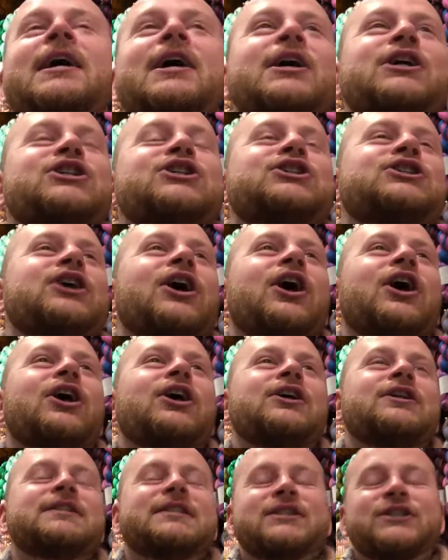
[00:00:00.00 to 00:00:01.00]

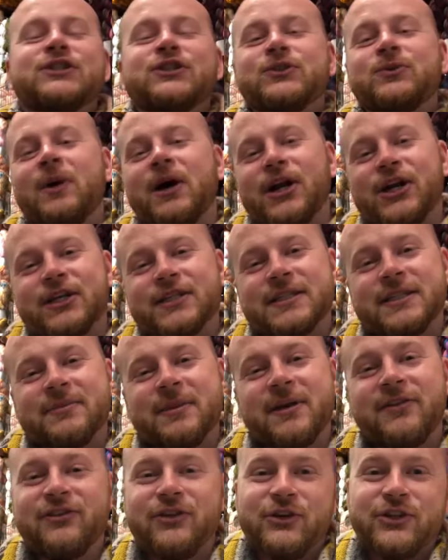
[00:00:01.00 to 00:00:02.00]
shawls and sweaters in
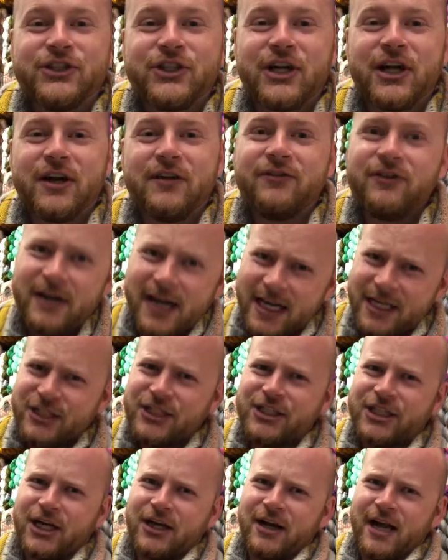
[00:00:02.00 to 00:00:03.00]
my future for
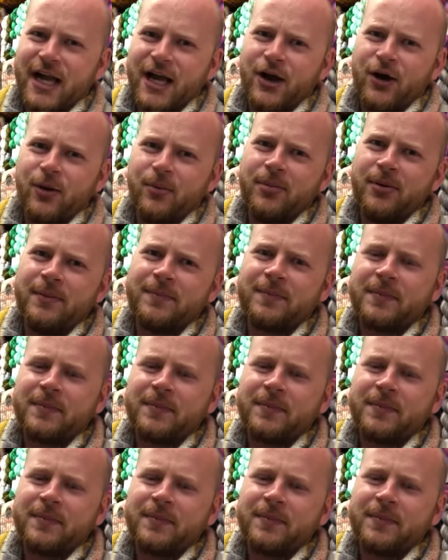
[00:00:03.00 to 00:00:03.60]
next year, I hope.